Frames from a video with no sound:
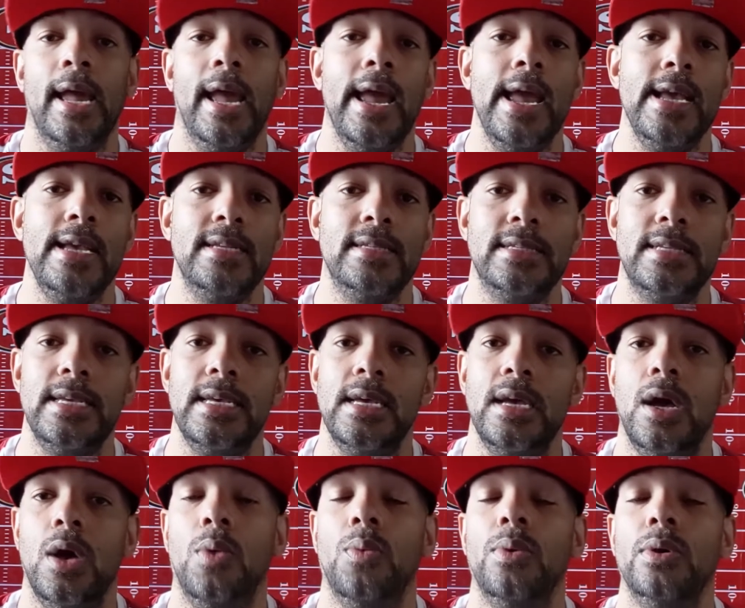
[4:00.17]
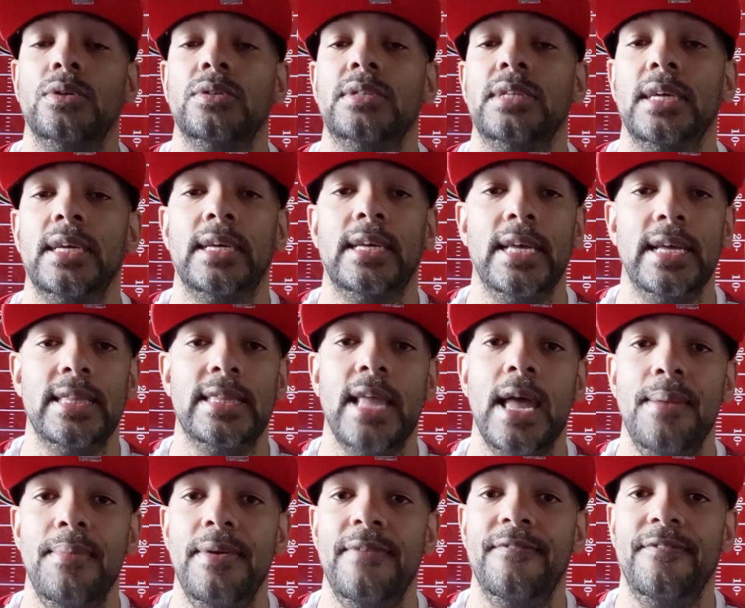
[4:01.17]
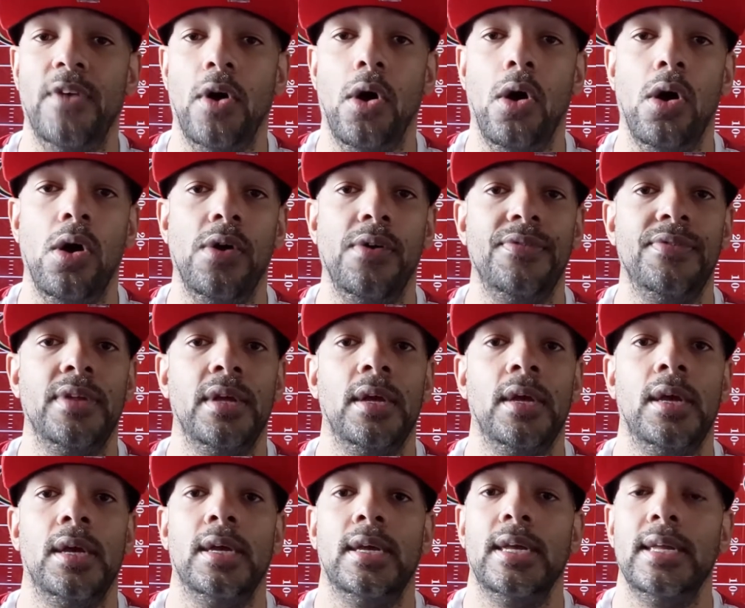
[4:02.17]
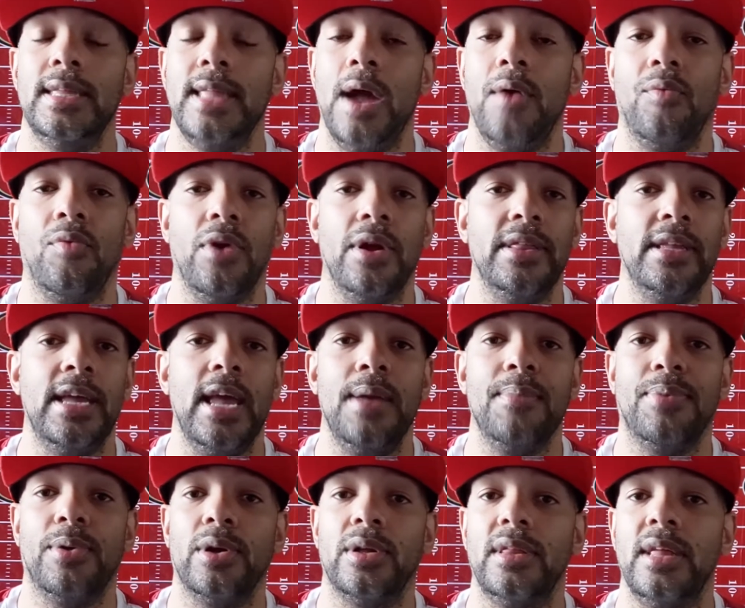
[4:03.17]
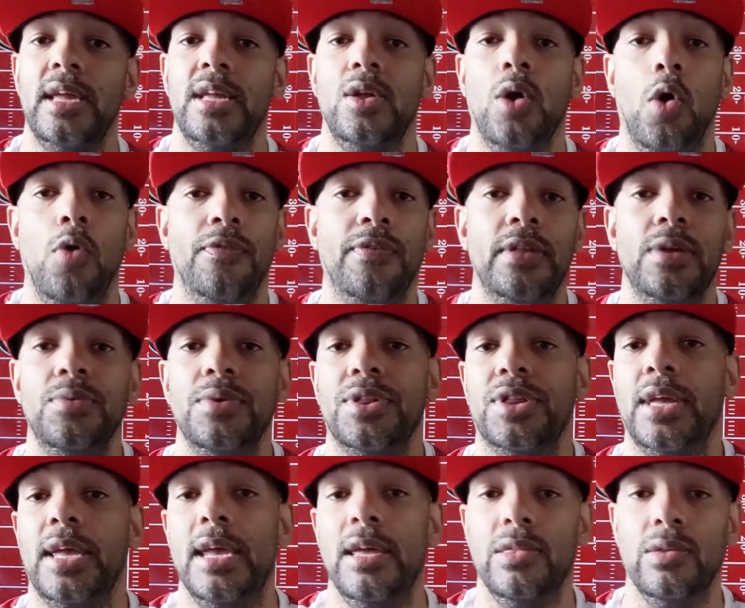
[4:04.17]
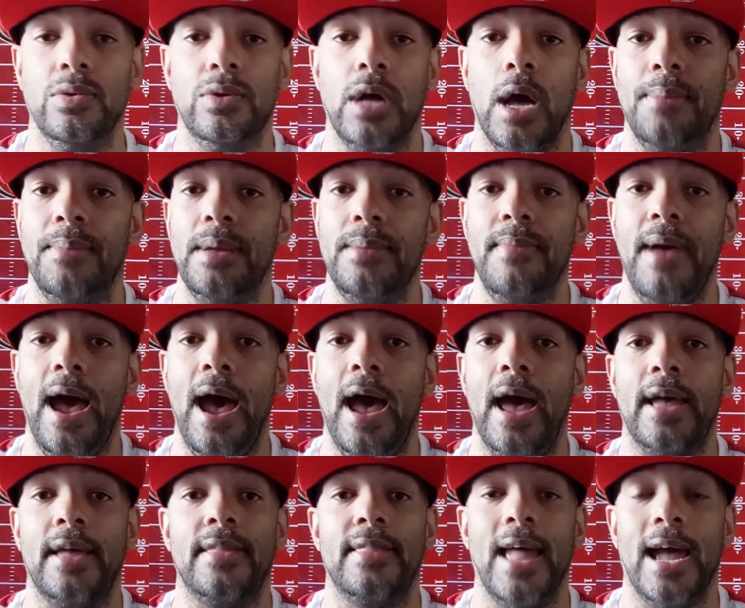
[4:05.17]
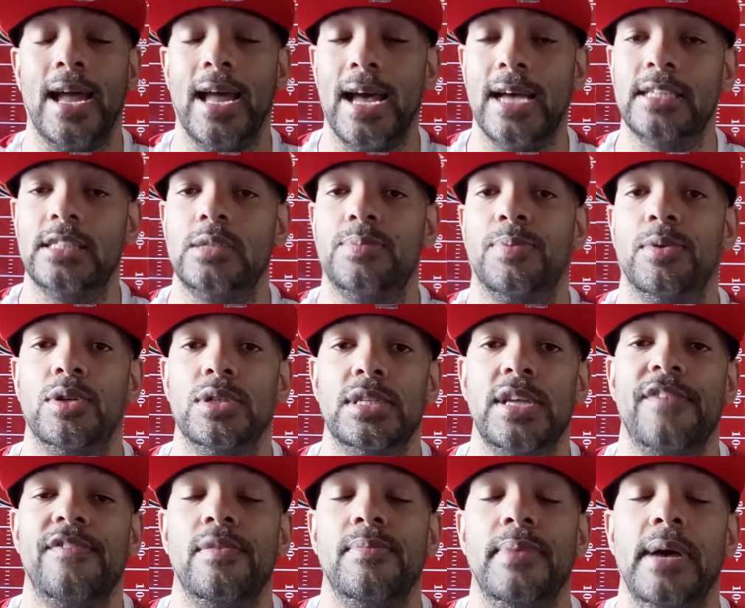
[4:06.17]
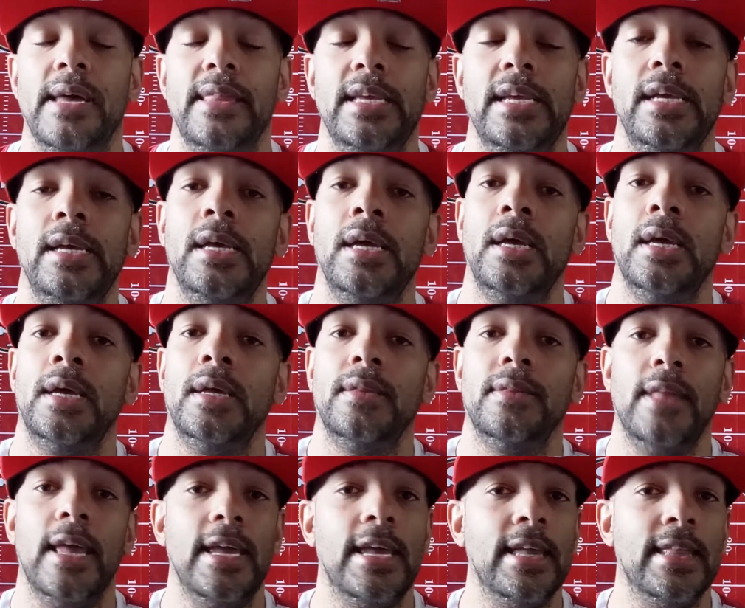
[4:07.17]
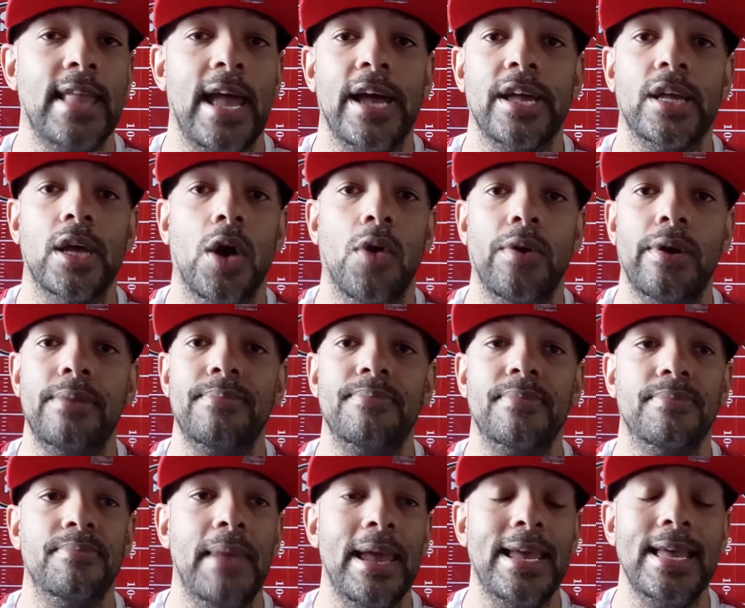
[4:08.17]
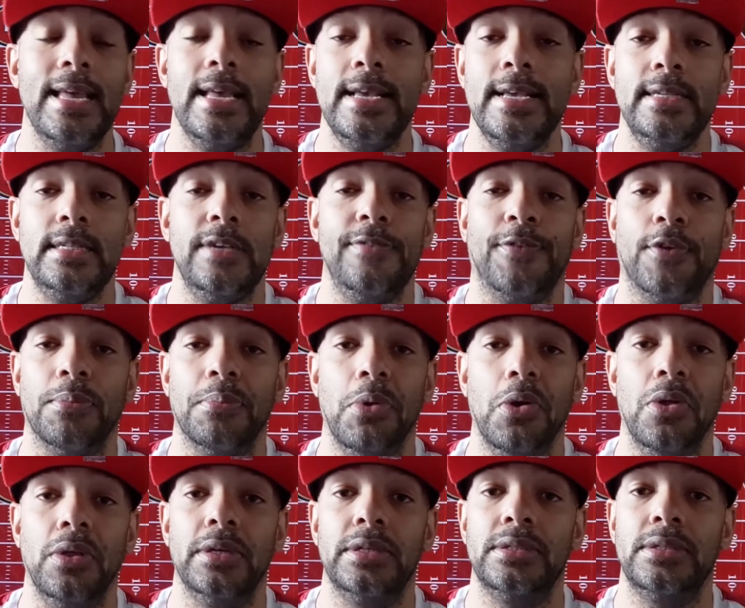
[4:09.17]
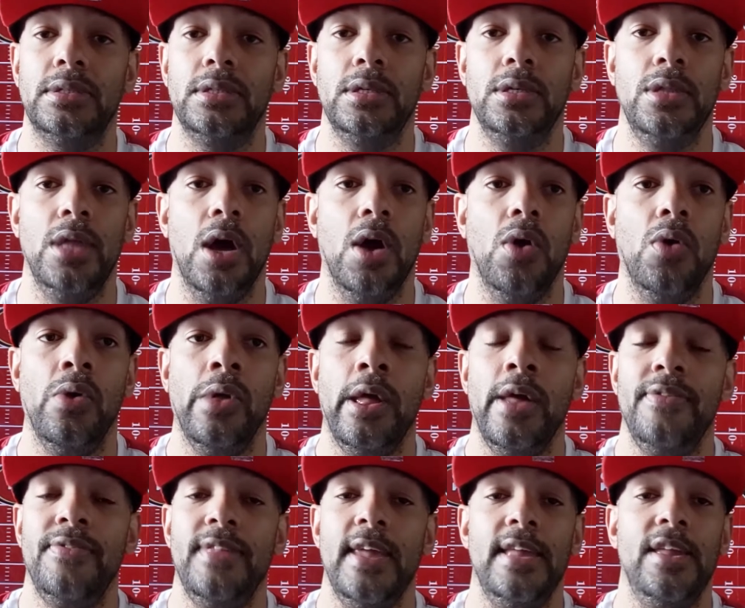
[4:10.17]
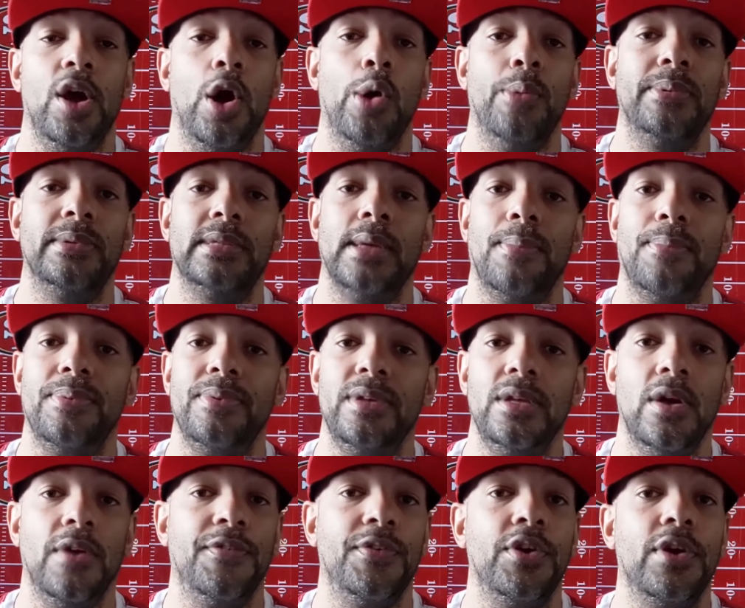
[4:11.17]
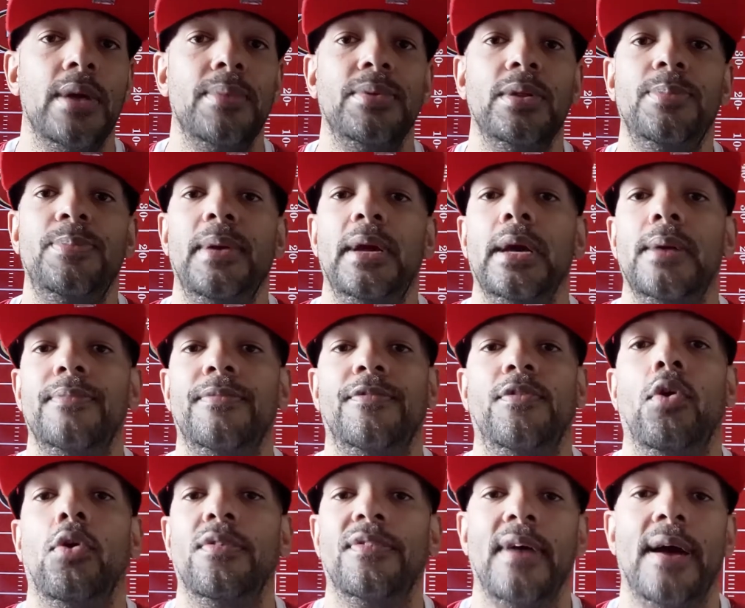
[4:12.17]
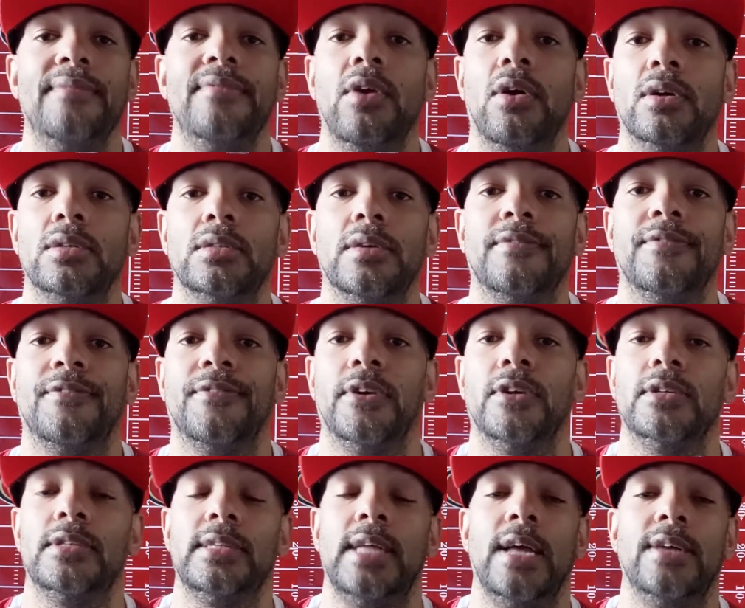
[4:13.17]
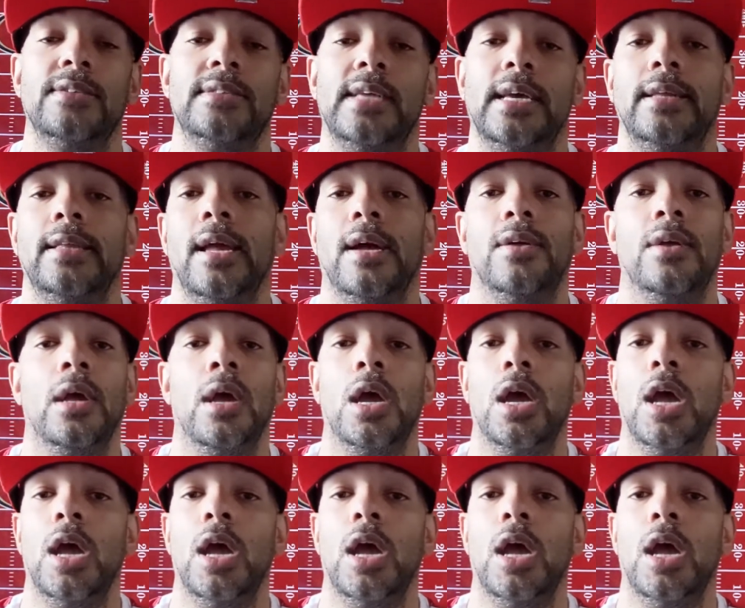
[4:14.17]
Hasty, Wilson, get them involved. Get that running game percolating. Hopefully with Kittle coming back, that kind of spurs everybody. They get that going. Make it easy for Mullens, Then it opens up. If you're able to pick up 4 or 5 yards on first down, second down,